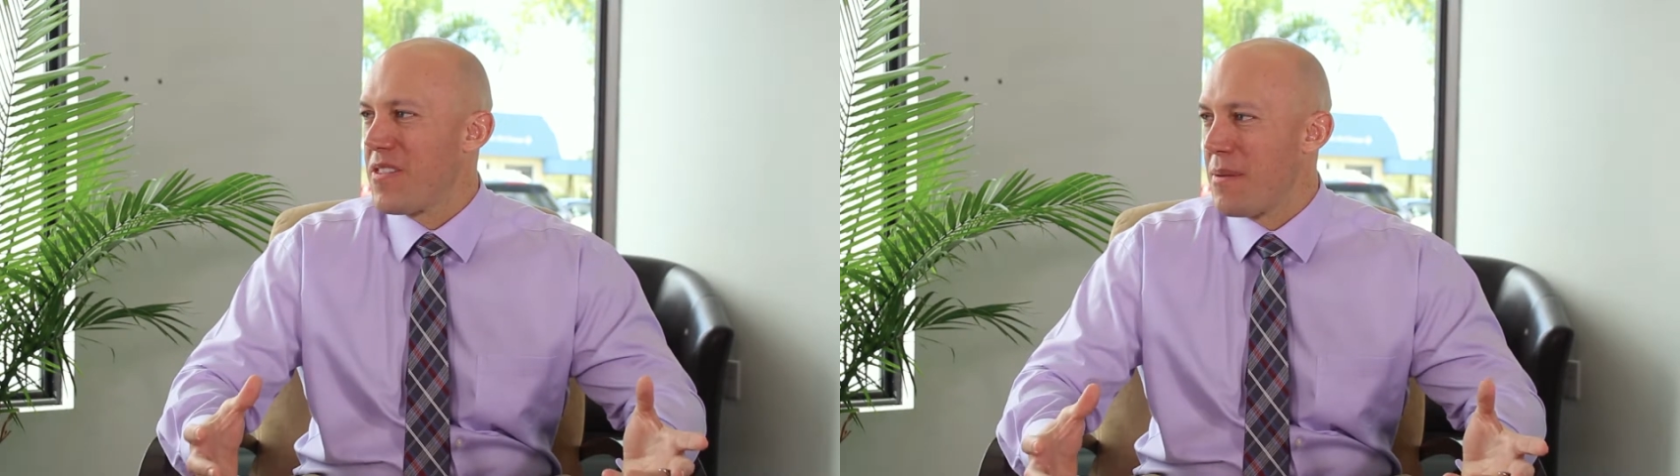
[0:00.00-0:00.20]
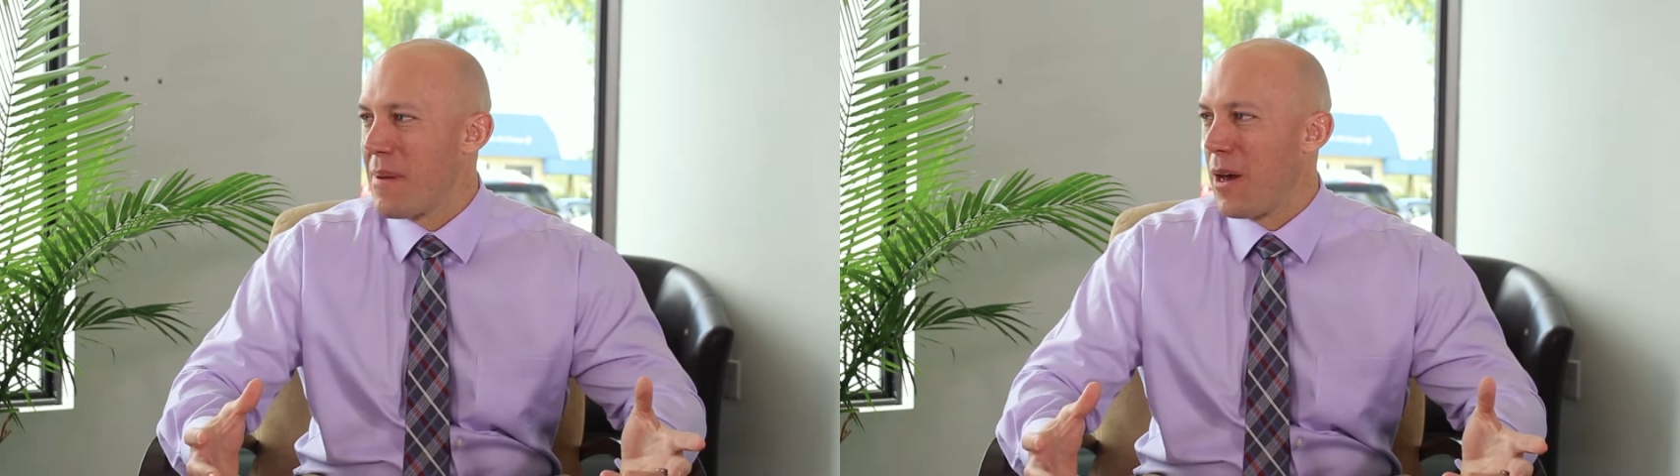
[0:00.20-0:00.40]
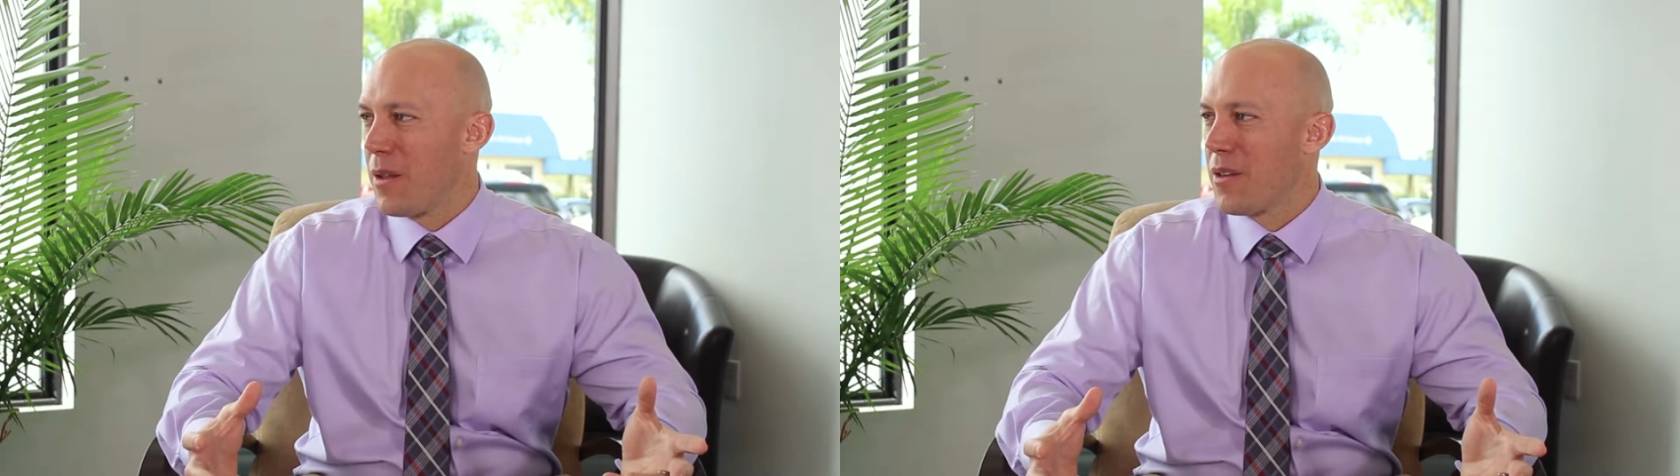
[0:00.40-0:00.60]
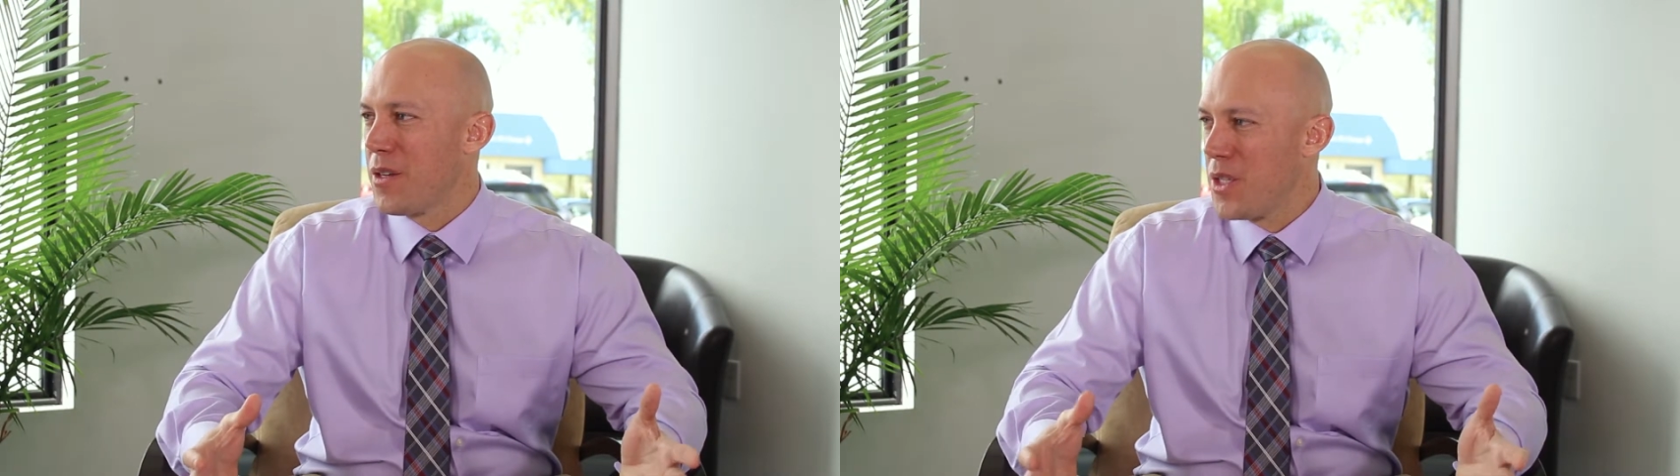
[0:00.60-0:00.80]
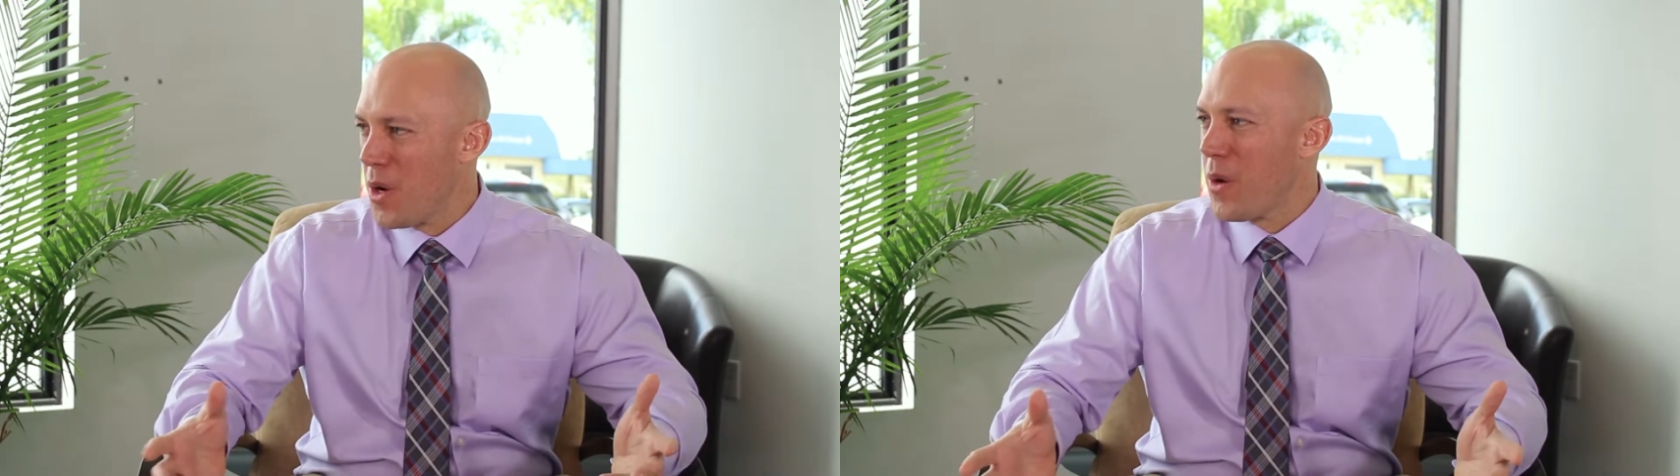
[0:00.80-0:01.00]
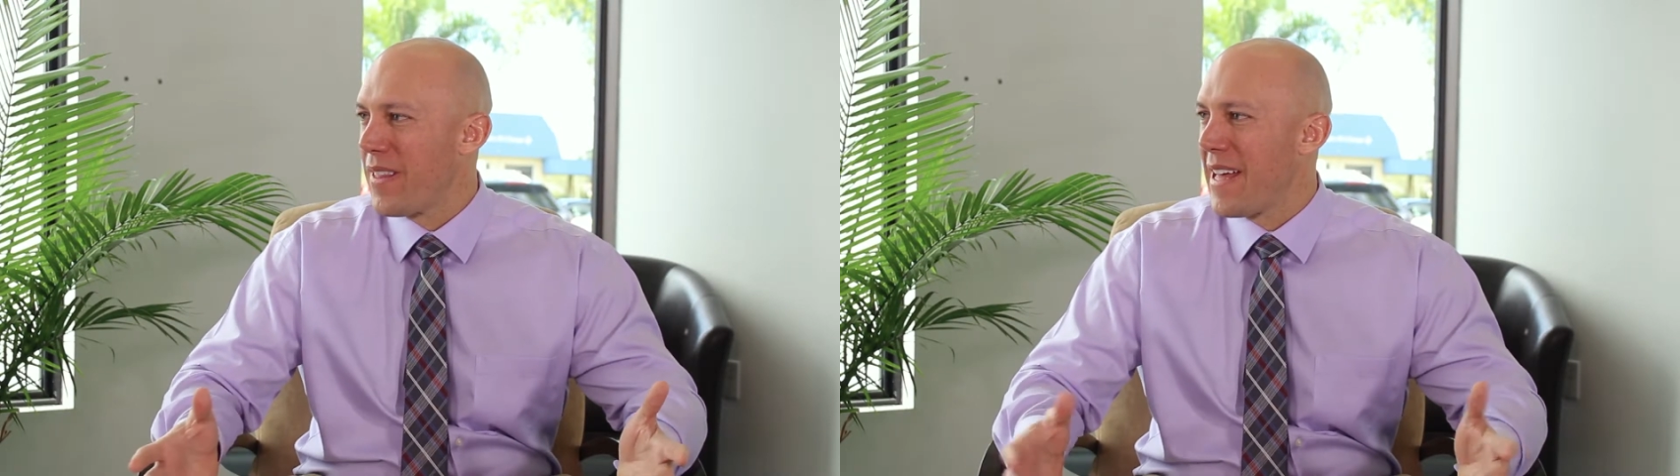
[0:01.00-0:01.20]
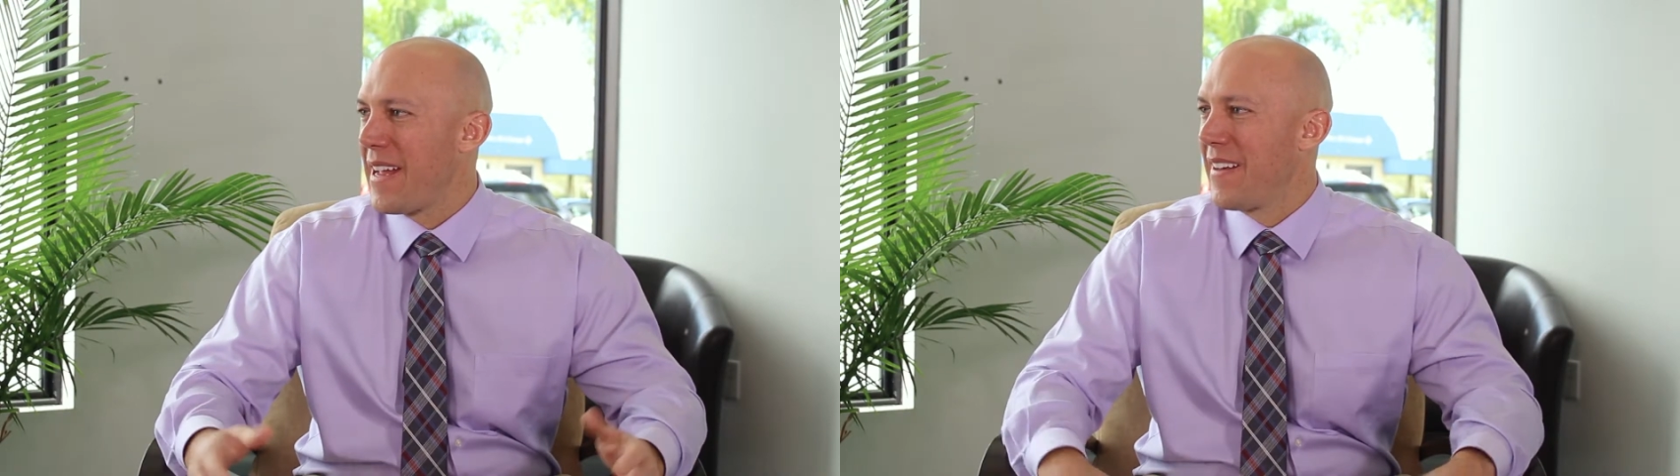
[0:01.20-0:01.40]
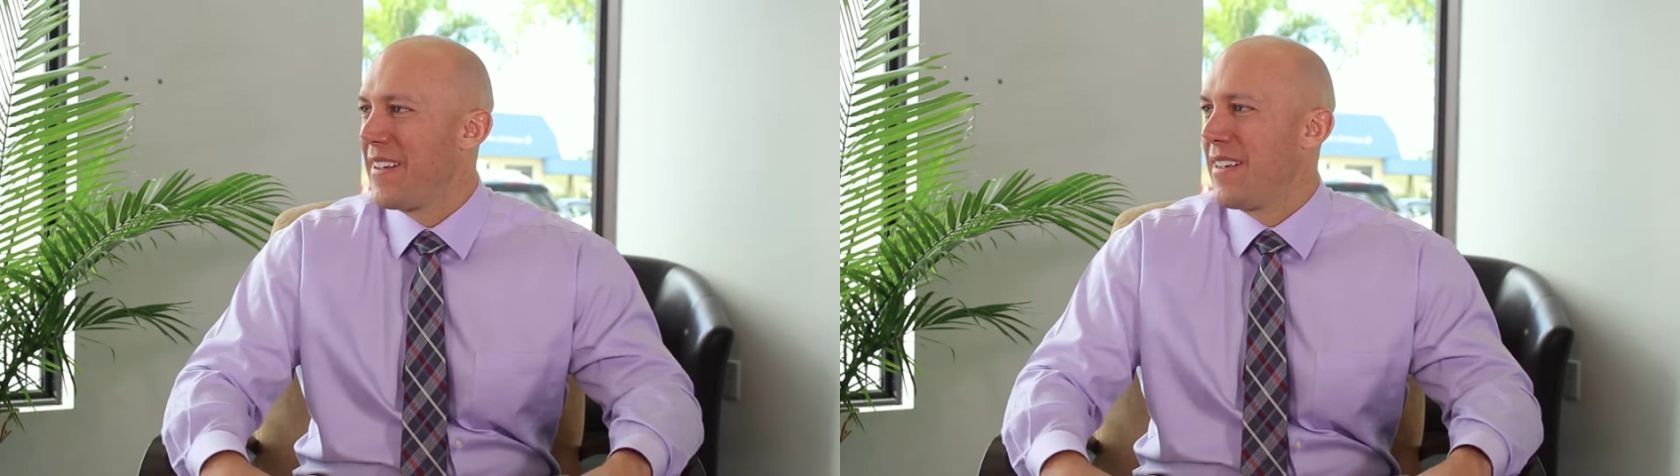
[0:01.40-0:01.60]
the mouth. Could you go into that?